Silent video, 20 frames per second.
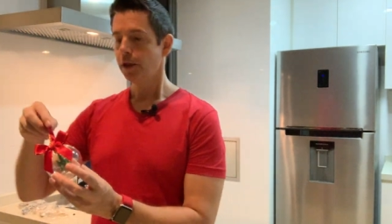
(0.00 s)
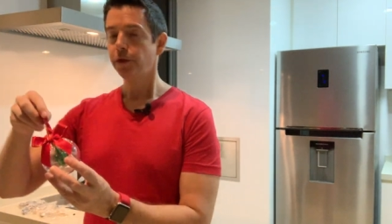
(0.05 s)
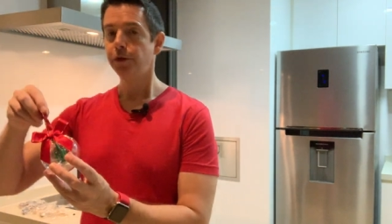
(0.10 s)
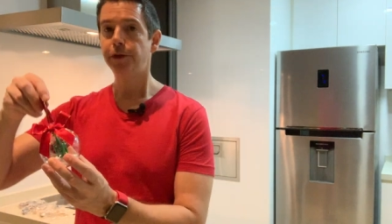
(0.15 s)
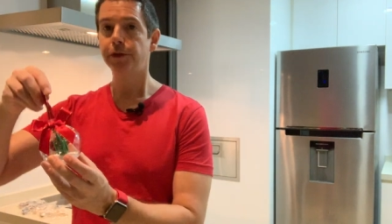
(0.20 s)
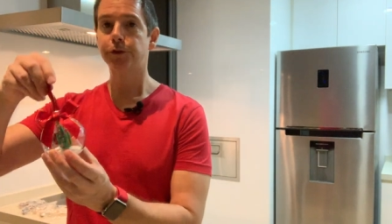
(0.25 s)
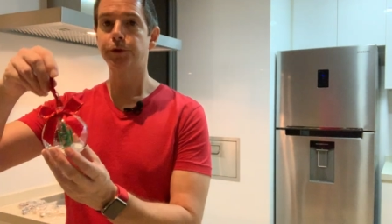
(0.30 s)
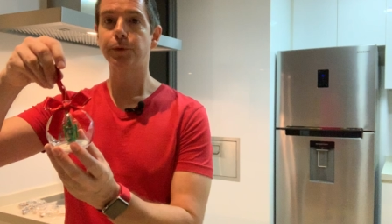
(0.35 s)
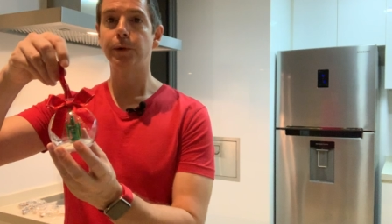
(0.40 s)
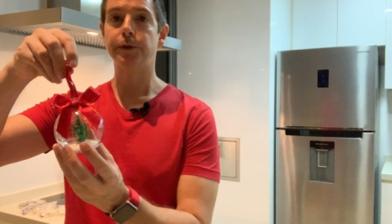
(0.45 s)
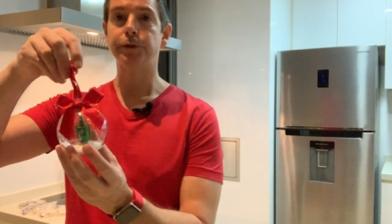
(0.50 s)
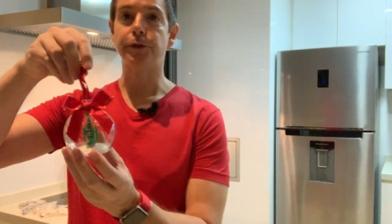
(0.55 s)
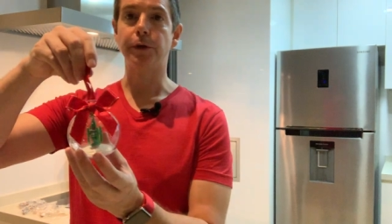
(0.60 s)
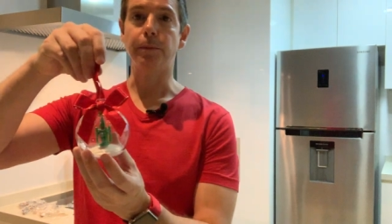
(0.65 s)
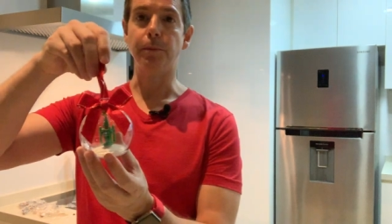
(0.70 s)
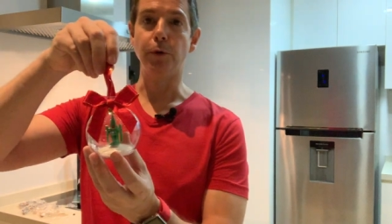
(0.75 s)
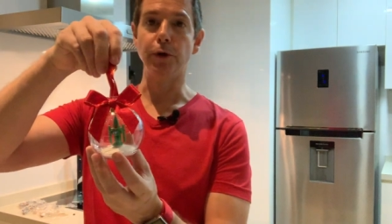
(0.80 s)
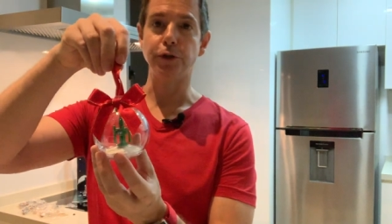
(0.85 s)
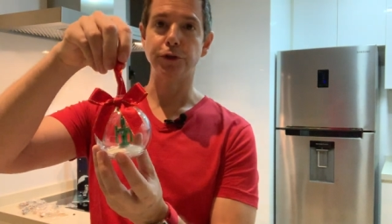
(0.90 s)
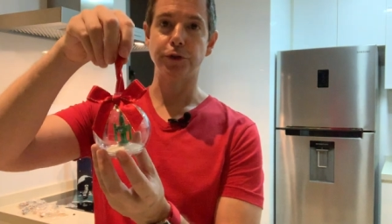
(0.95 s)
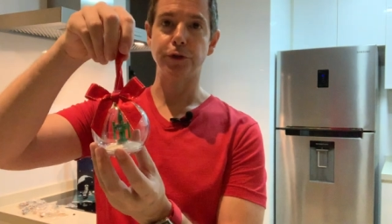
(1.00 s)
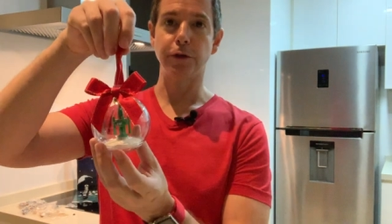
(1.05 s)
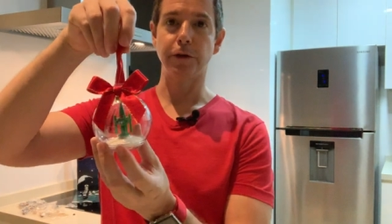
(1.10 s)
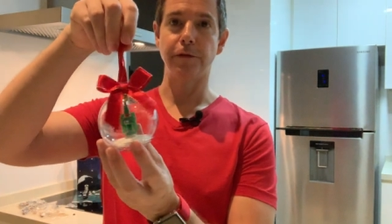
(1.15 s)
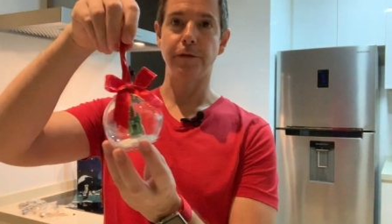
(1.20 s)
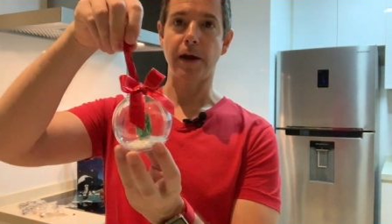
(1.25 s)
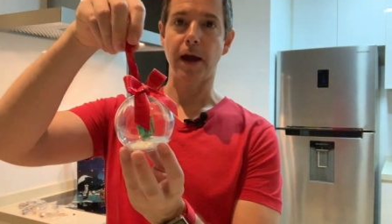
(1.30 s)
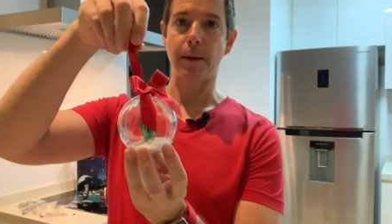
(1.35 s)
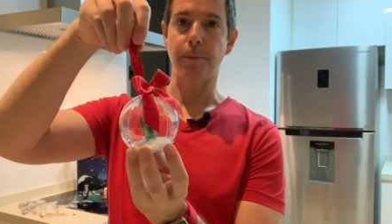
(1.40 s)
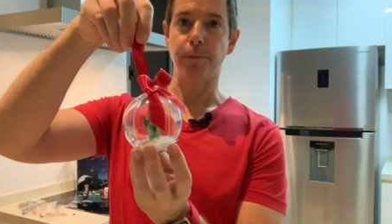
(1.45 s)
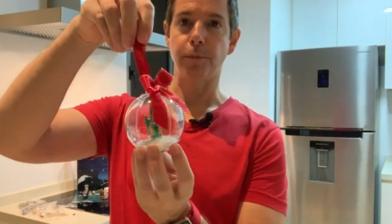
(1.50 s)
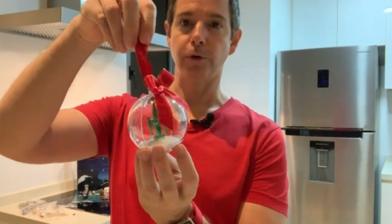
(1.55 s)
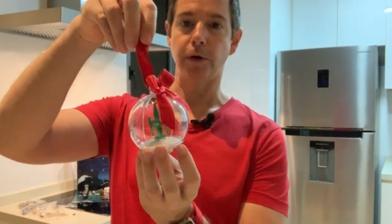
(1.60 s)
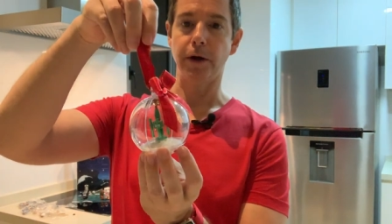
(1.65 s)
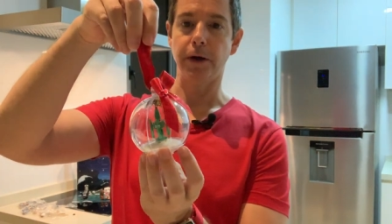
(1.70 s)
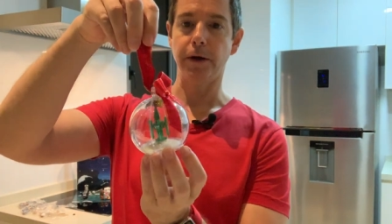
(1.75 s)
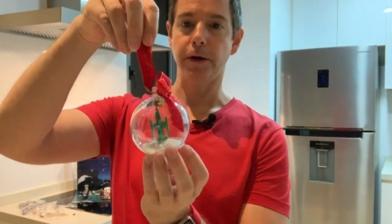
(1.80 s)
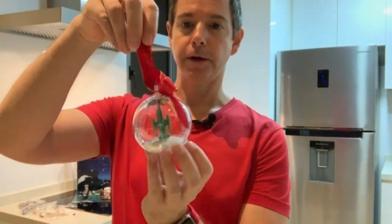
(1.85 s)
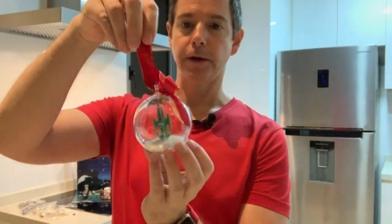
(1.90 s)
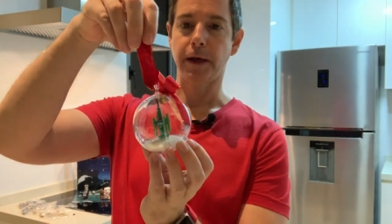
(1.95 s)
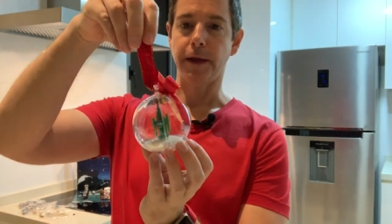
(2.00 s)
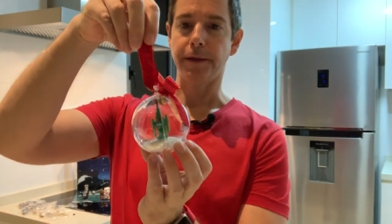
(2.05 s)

This was a moisture evaporator.